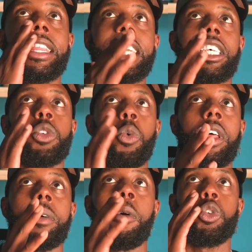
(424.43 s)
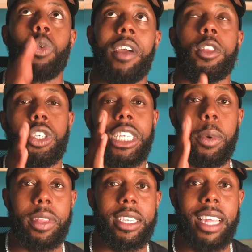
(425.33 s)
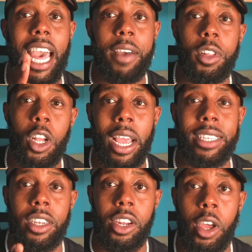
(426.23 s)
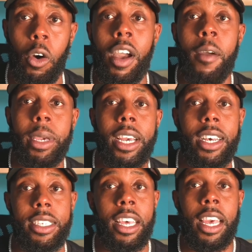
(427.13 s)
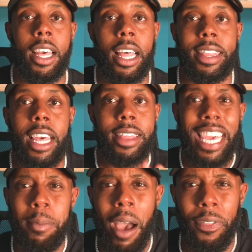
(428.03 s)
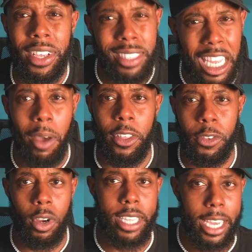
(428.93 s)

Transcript: this is one of the most revolutionary things I ever learned as an adult because Th think about this. Think about this for a